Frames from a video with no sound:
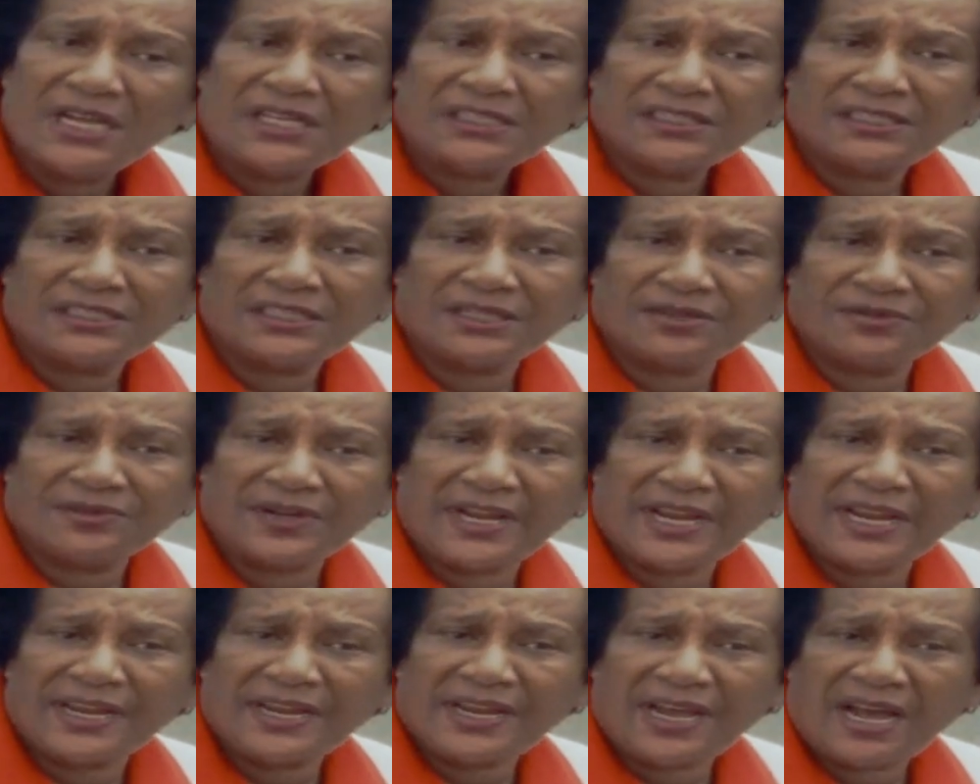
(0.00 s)
So
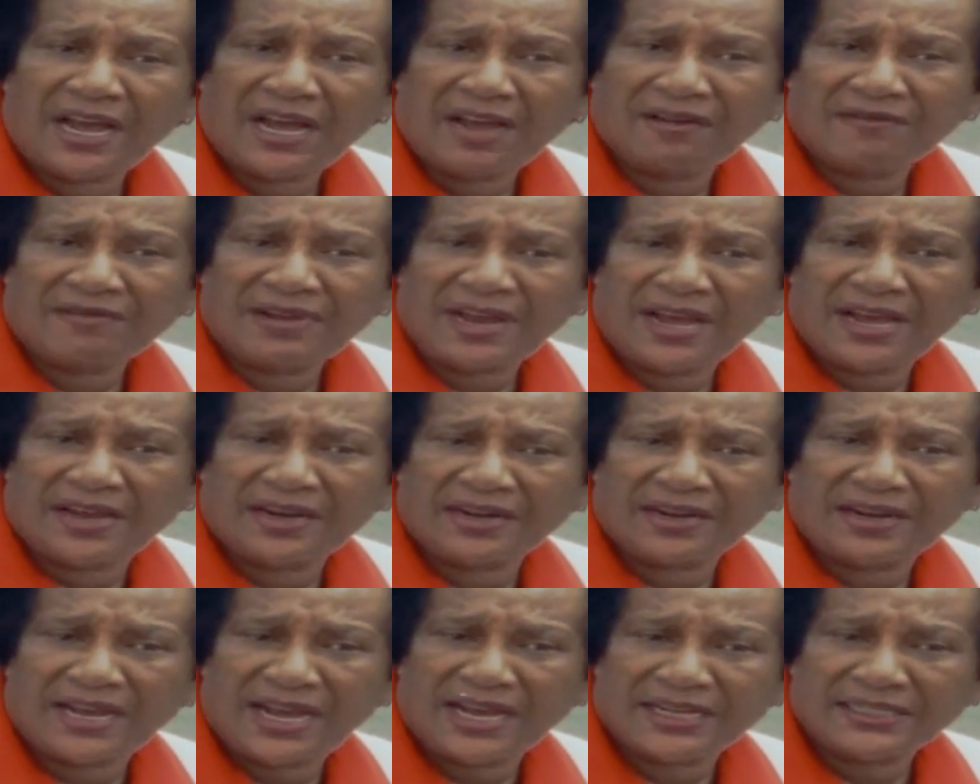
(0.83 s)
they
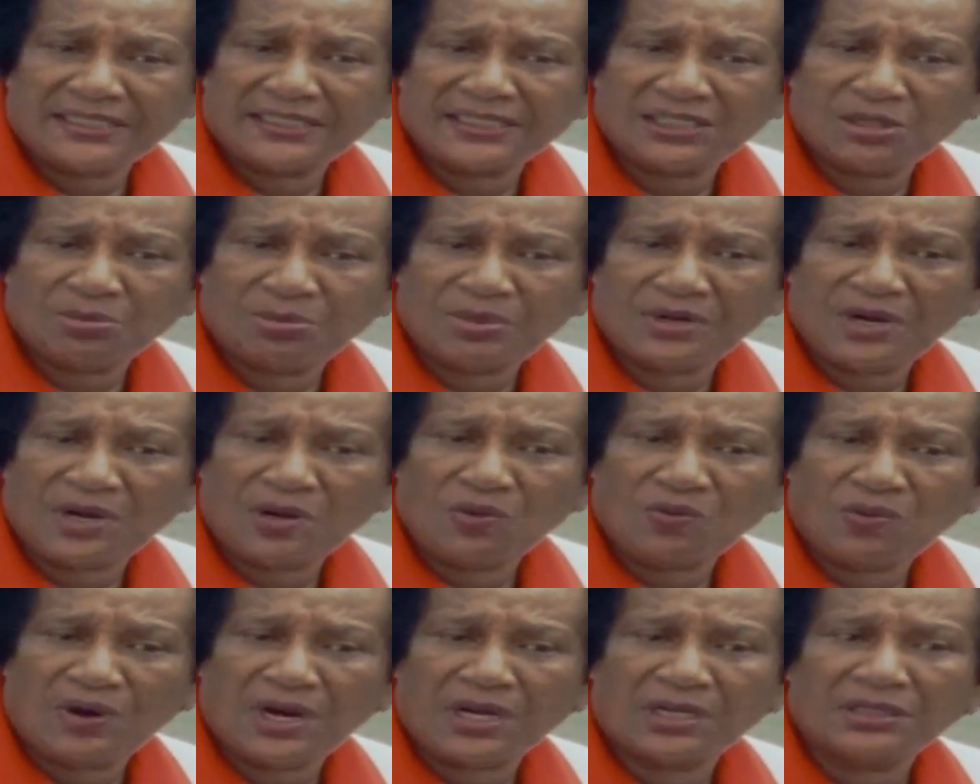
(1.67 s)
kind of got to the
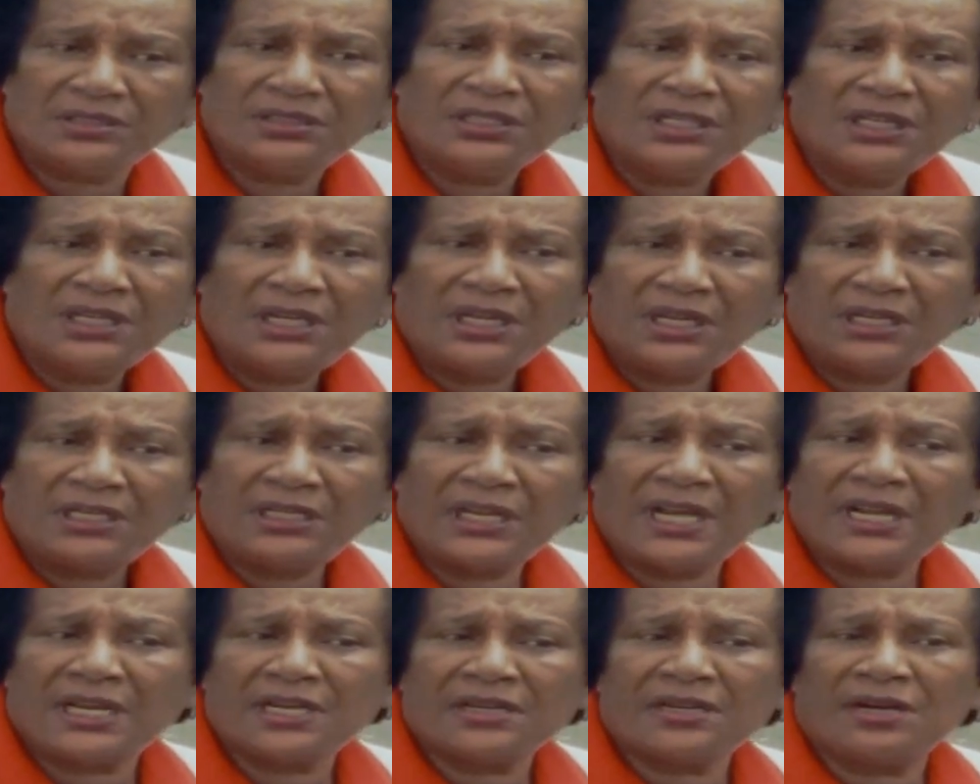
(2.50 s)
point, well,
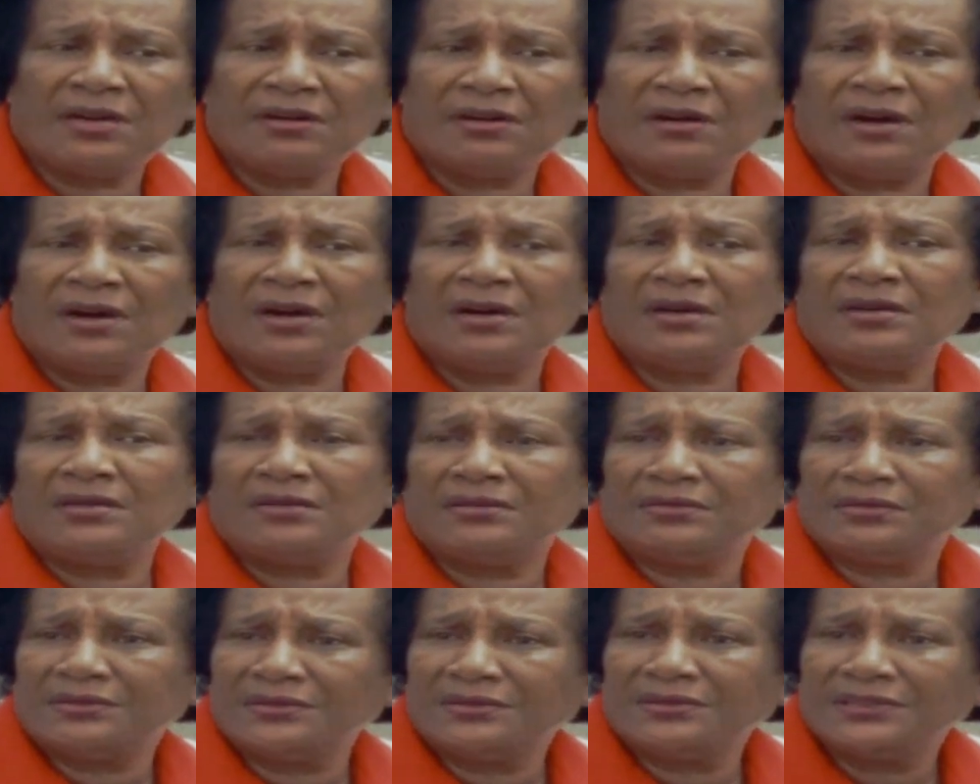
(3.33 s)
let her go
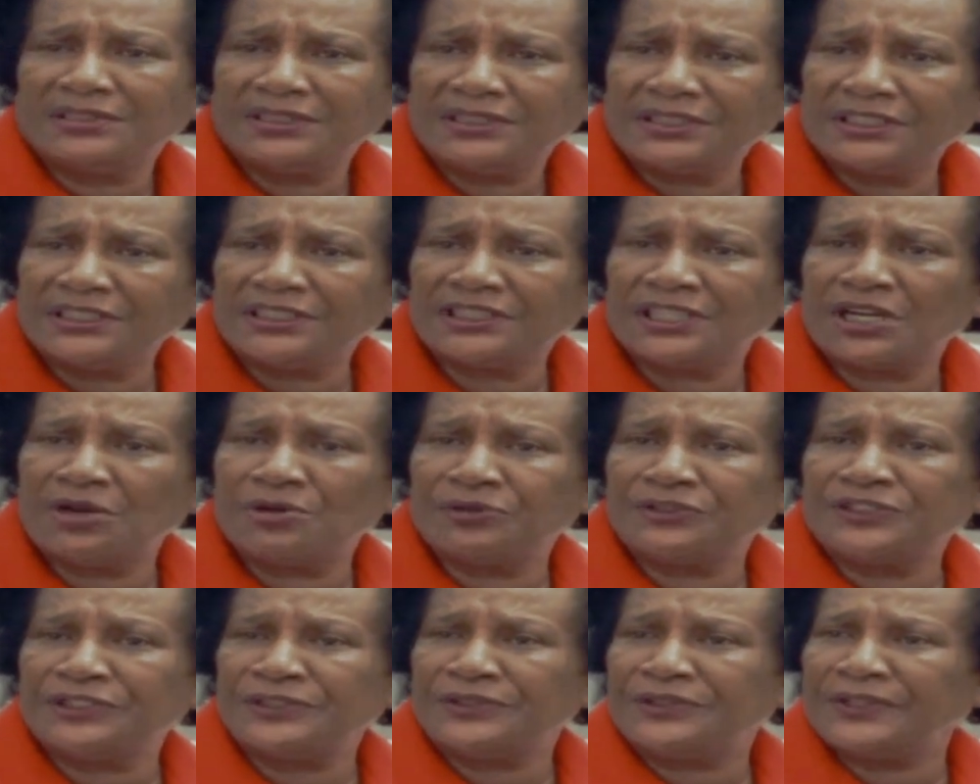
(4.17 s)
on. She's
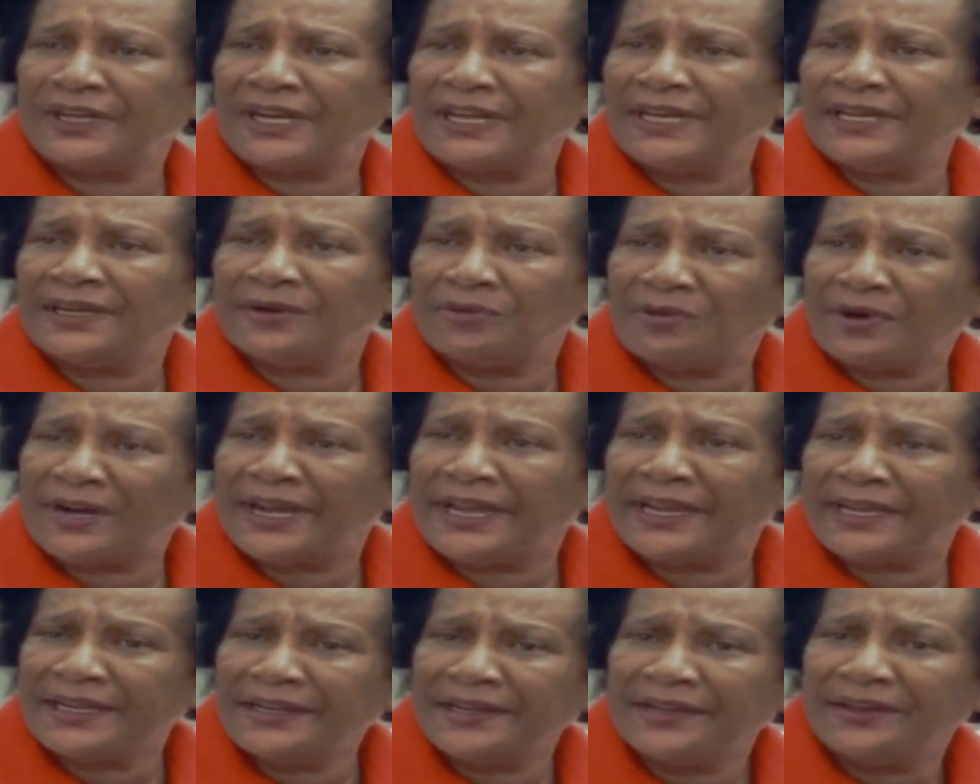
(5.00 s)
going to do it
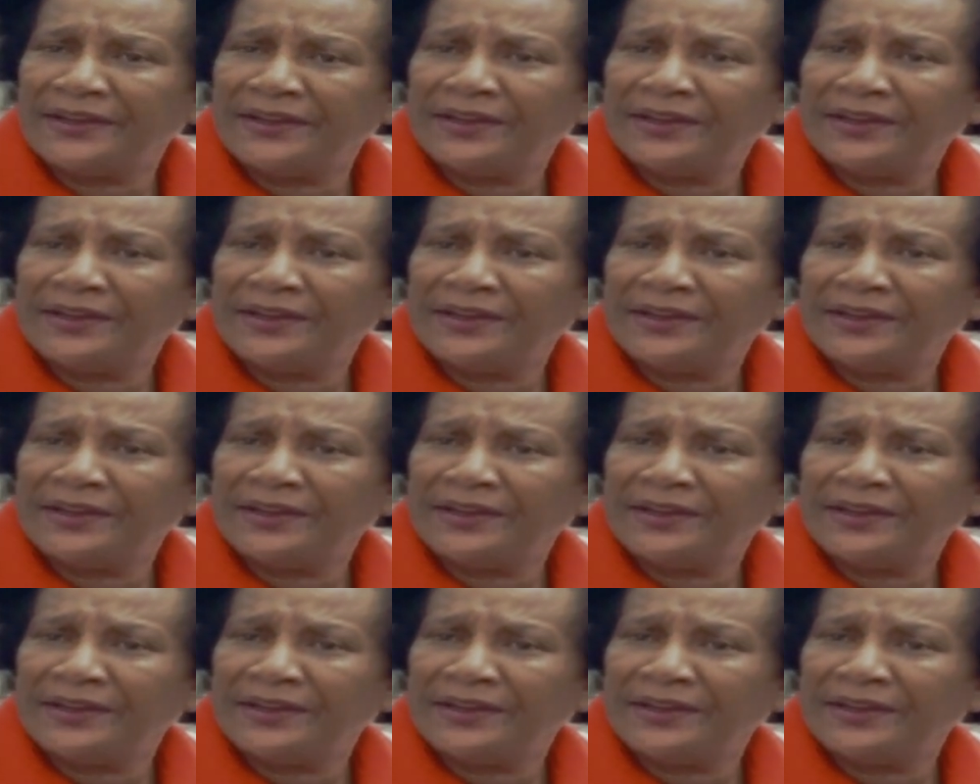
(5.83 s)
anyway.